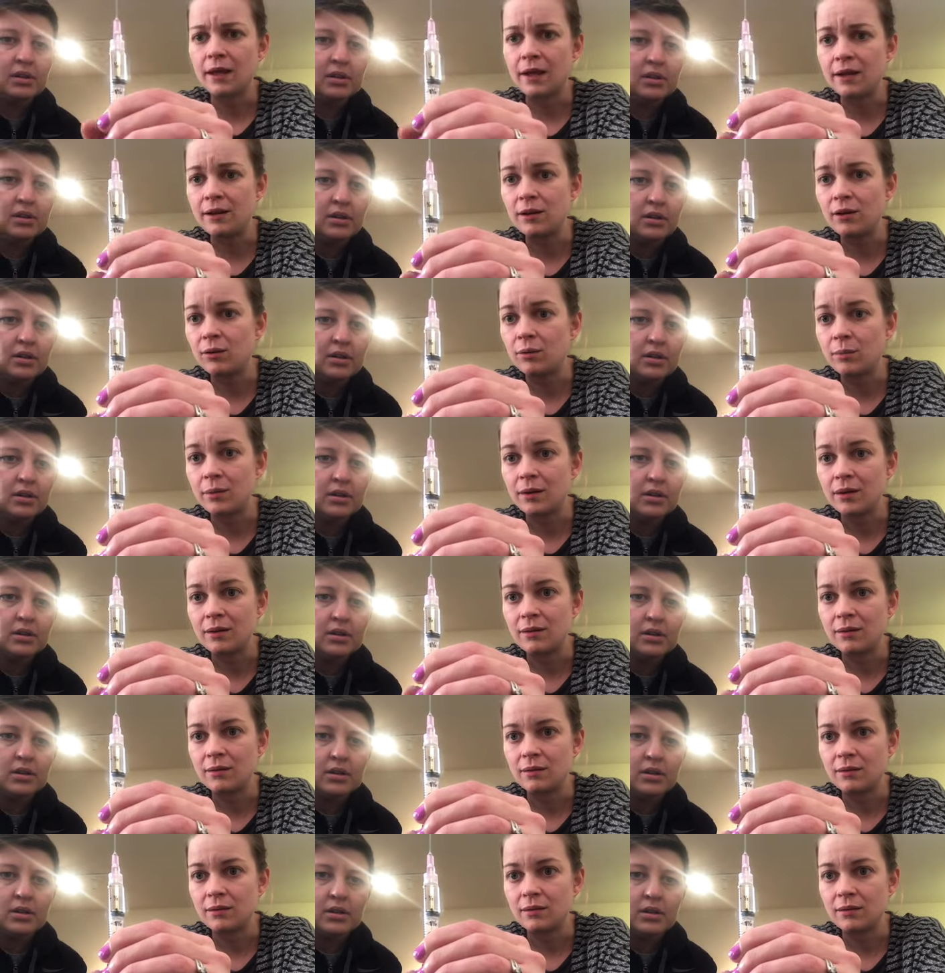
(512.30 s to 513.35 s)
Speaker 1: I know, but
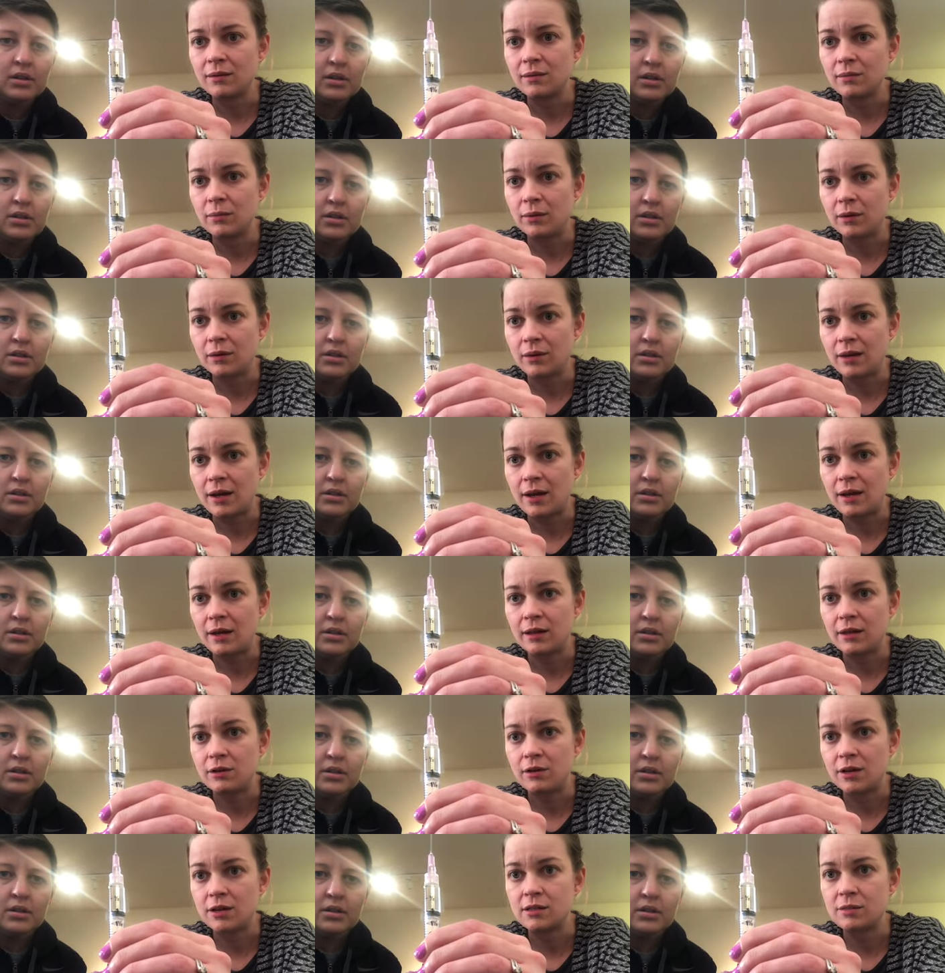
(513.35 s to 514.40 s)
well, yeah,
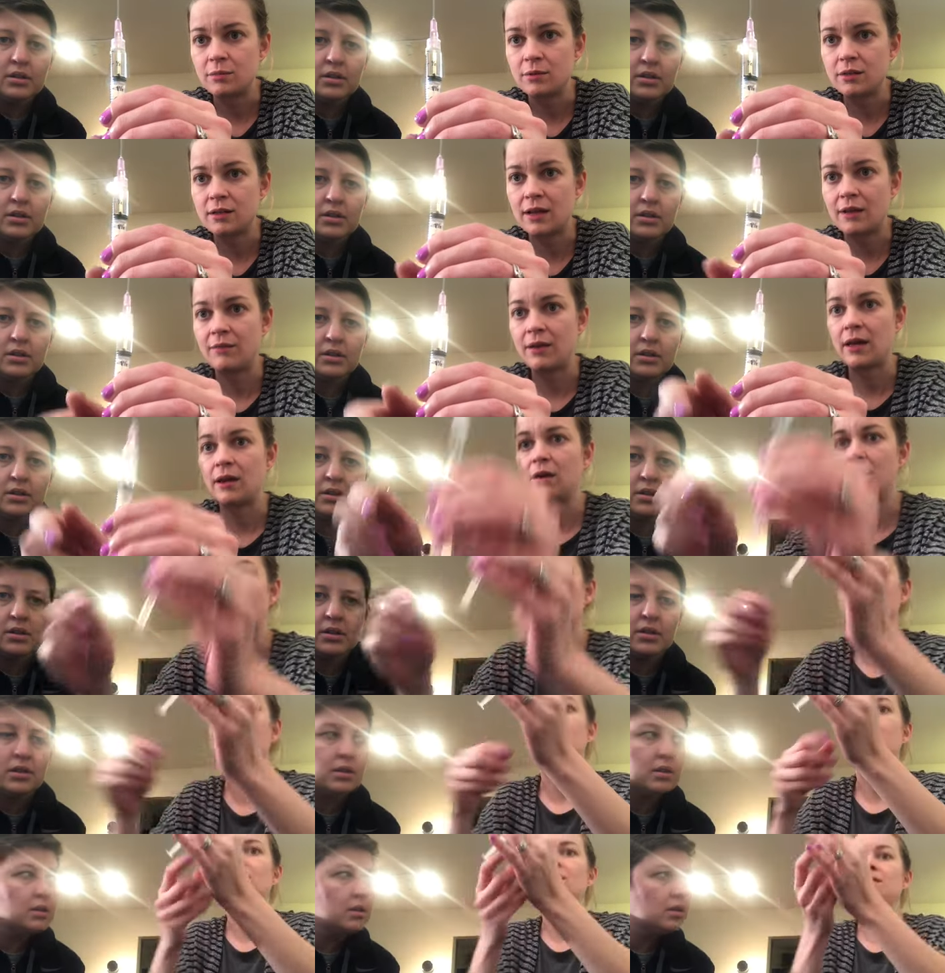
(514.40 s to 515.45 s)
you're not supposed to have air
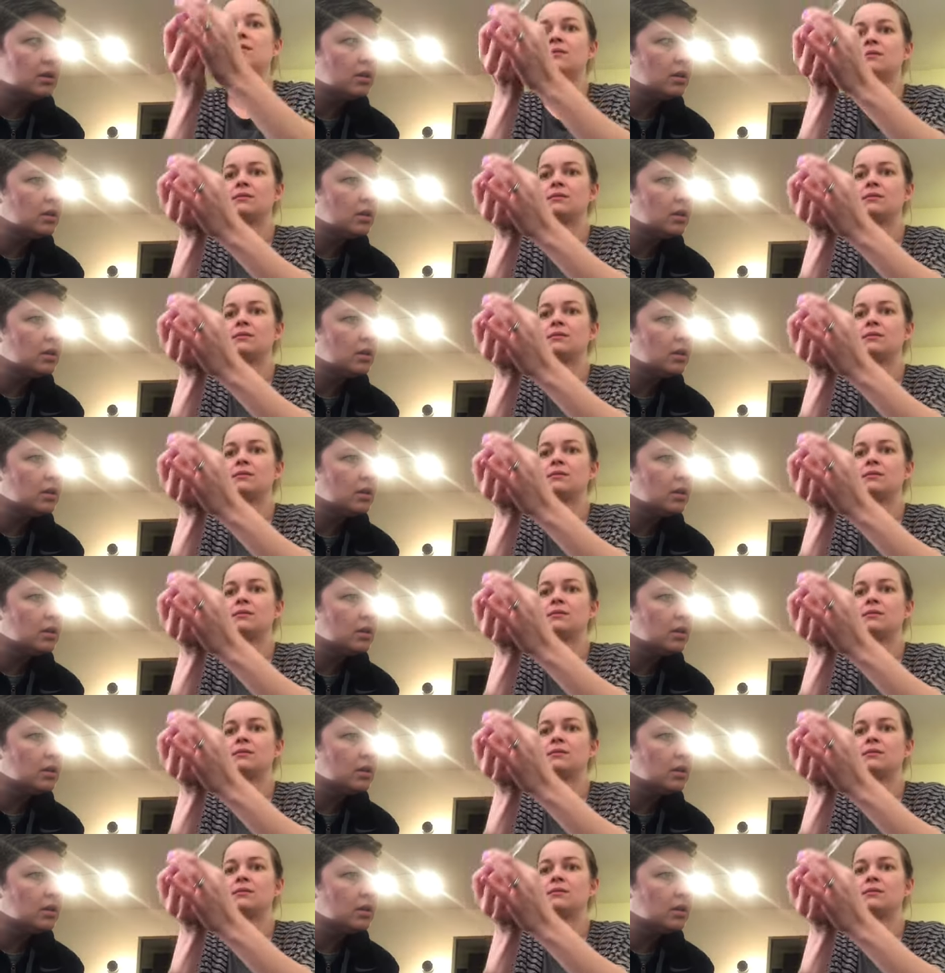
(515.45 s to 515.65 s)
in your.